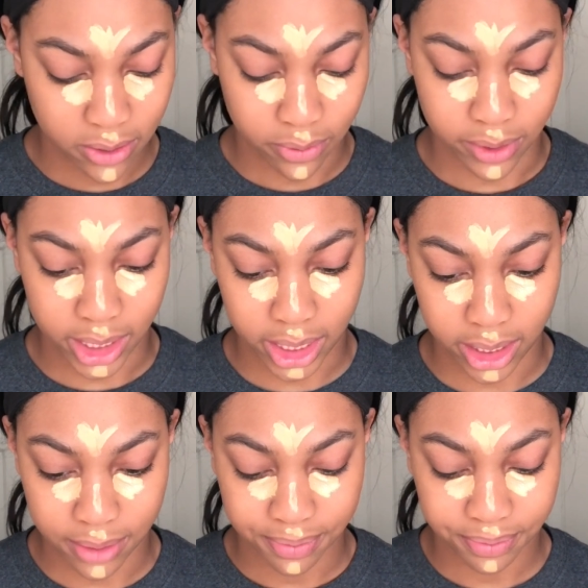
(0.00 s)
Really good.
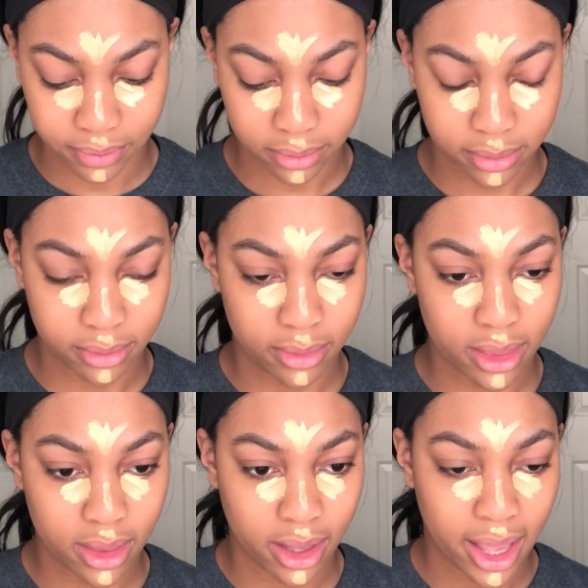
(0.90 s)

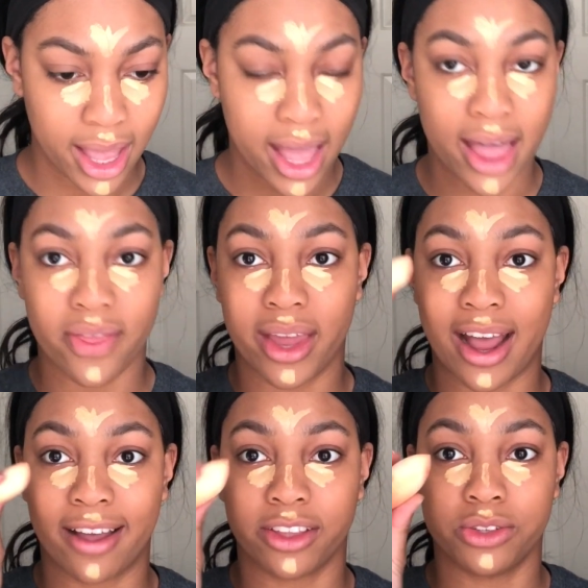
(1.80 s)
And then
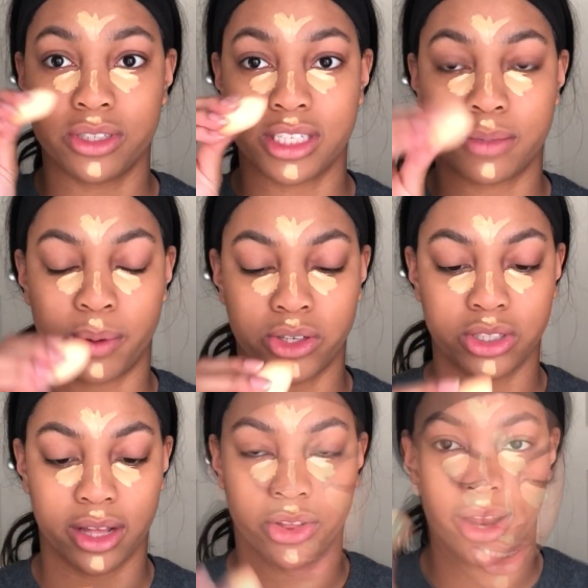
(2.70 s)
I used this sponge the
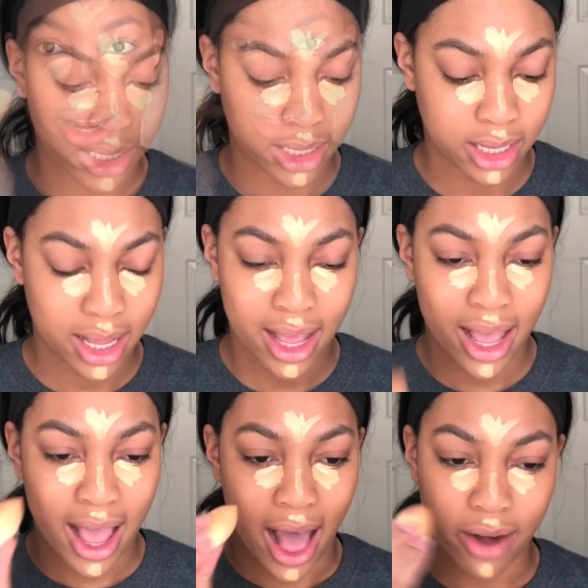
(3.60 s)
other day.
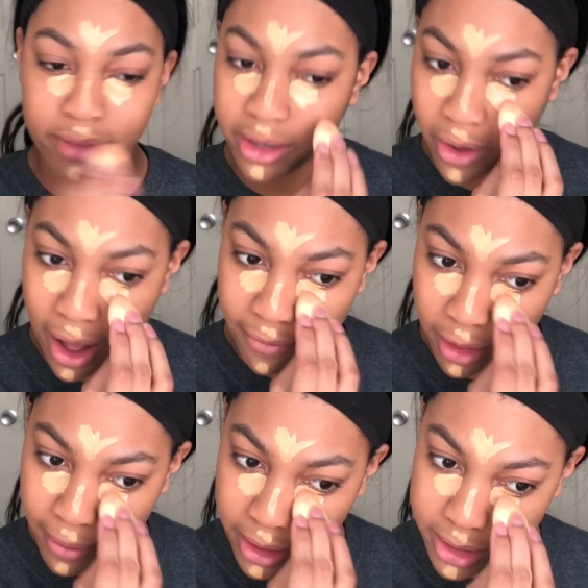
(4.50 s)
I don't really know how I feel
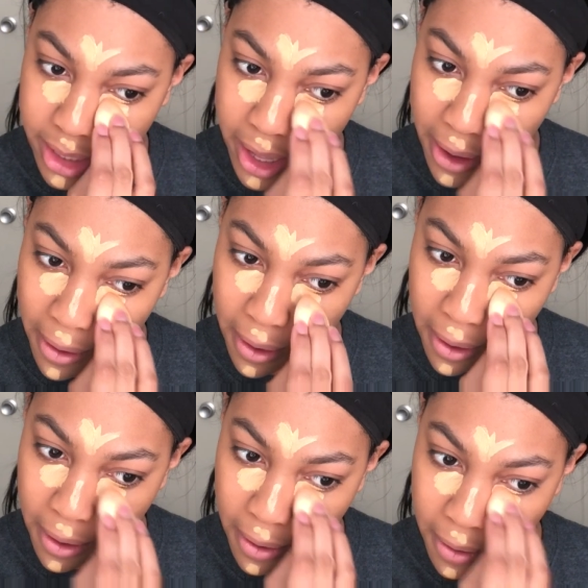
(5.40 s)
about this yet.
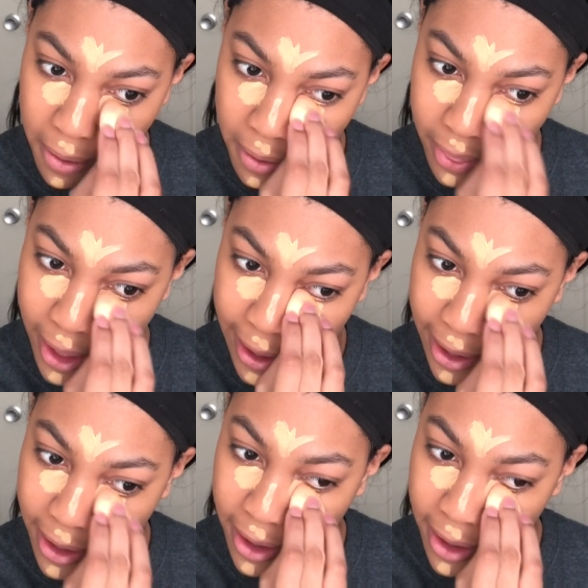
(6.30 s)
Like,